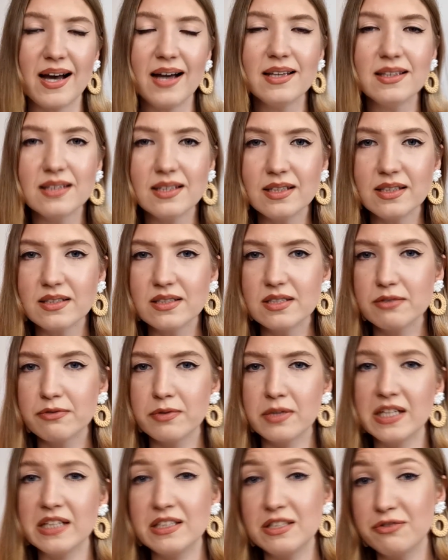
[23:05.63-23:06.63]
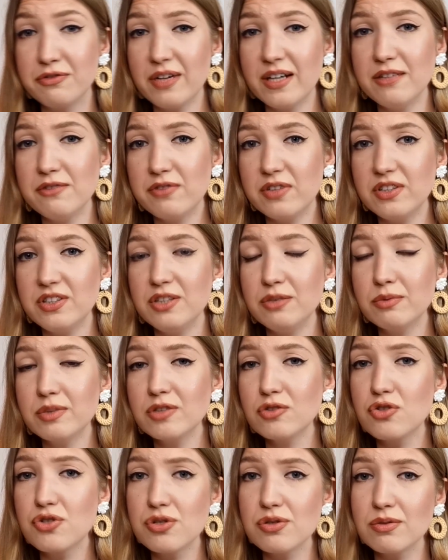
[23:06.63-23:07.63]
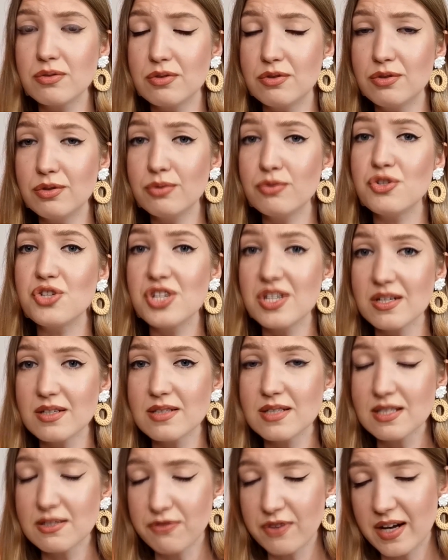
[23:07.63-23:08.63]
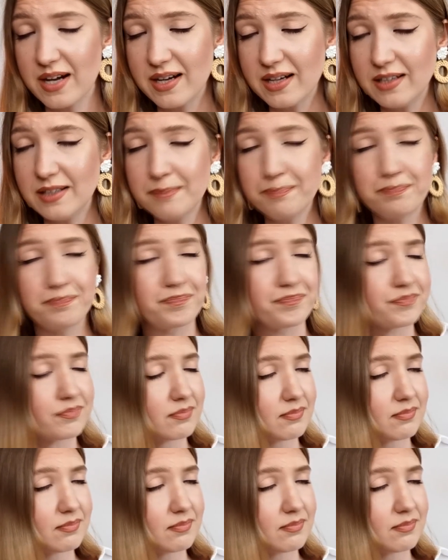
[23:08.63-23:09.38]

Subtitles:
I think Divine Vanille will do just fine.